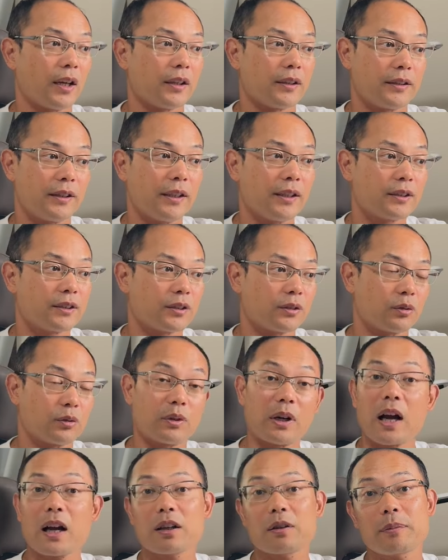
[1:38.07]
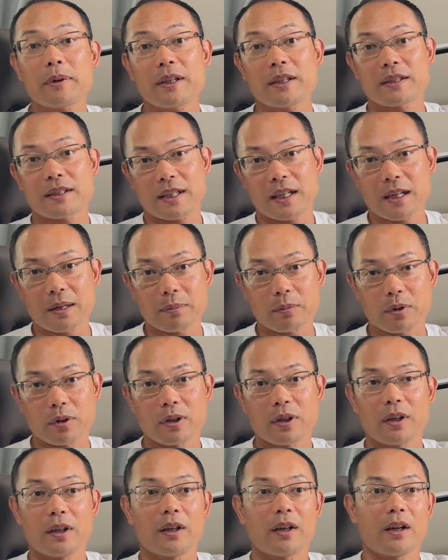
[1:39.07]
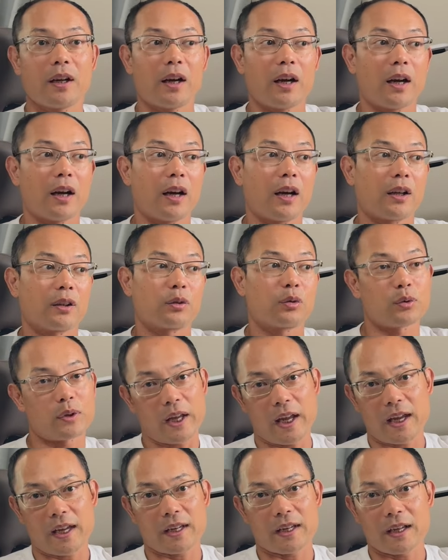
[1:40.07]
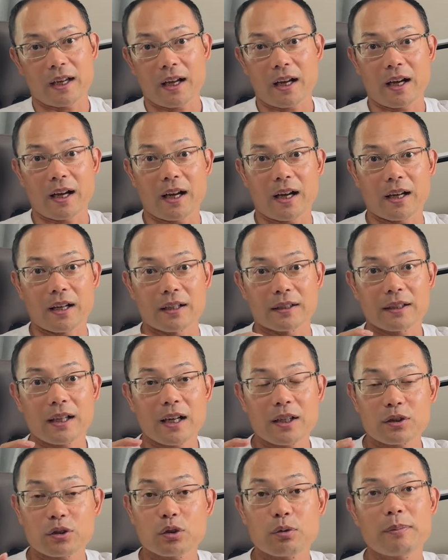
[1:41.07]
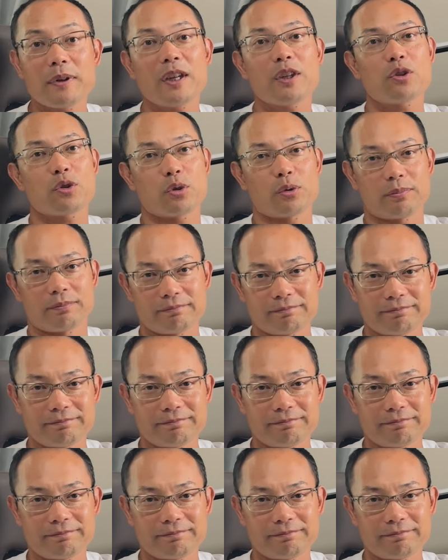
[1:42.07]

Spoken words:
this rugby team today. Nice to meet you.